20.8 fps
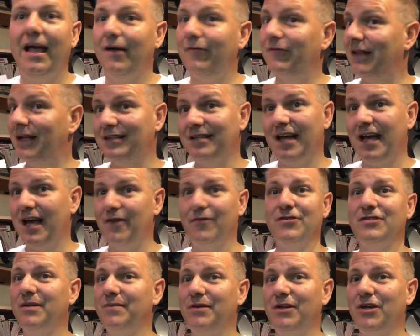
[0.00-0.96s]
If that's
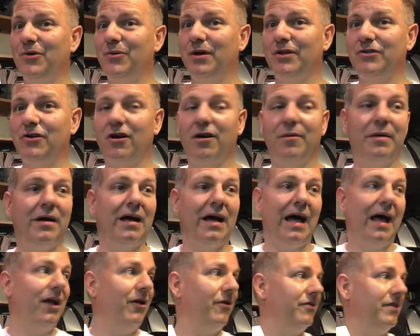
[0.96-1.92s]
ever something you want to talk about,
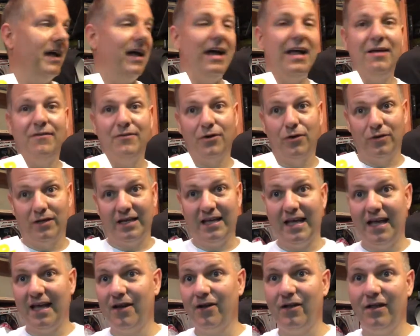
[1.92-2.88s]
I don't think I even hold a
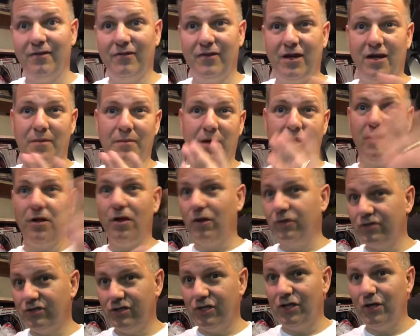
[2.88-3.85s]
candle even coming
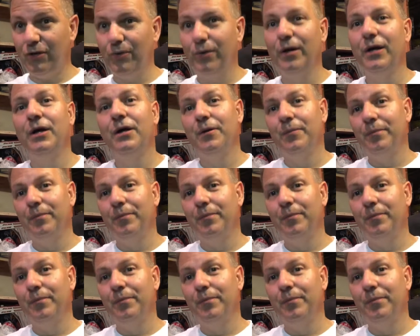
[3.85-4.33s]
close to you.